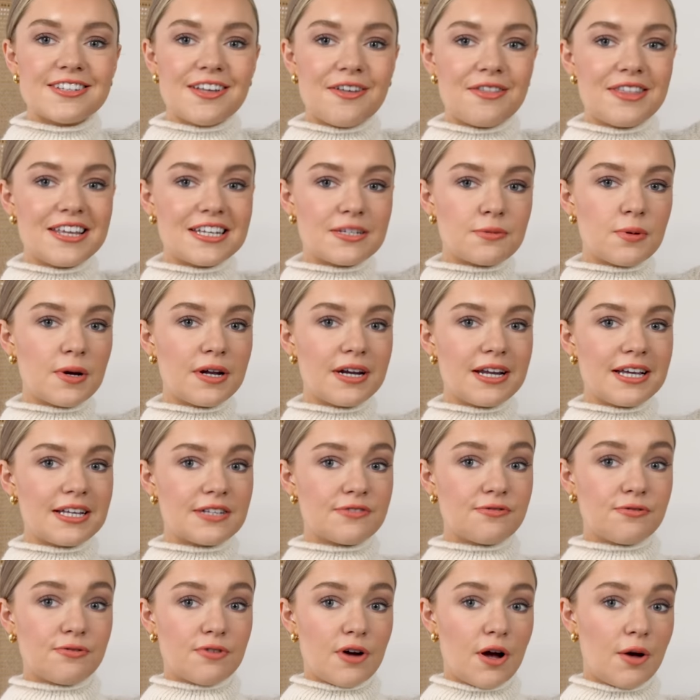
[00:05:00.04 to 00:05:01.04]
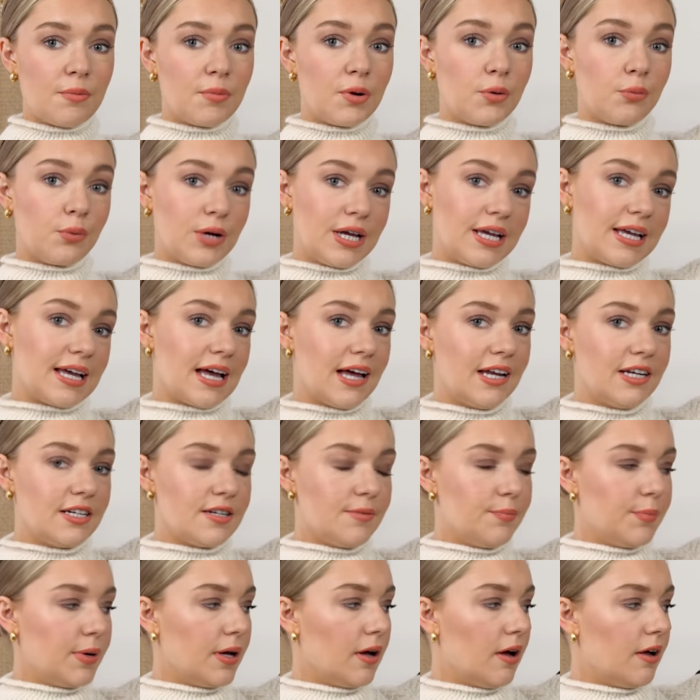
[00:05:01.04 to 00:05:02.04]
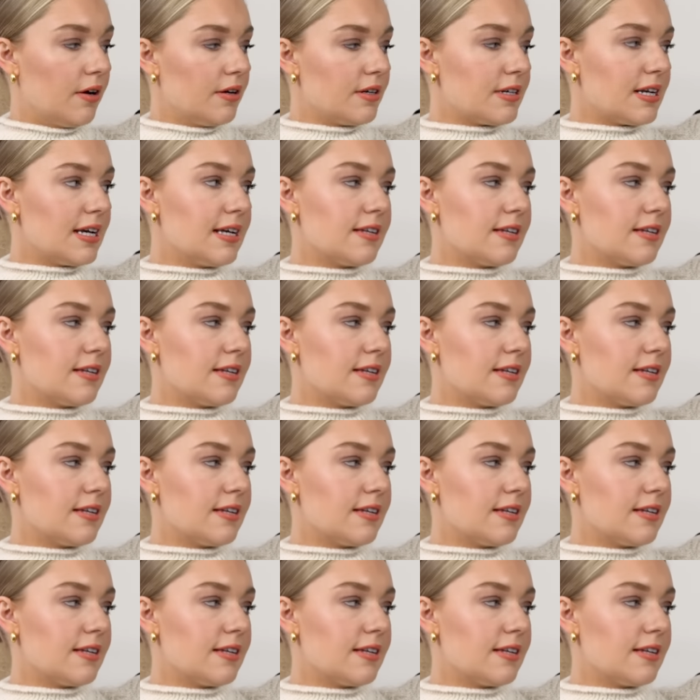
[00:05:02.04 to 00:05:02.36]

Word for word: So this one is from Weekend and Beyond.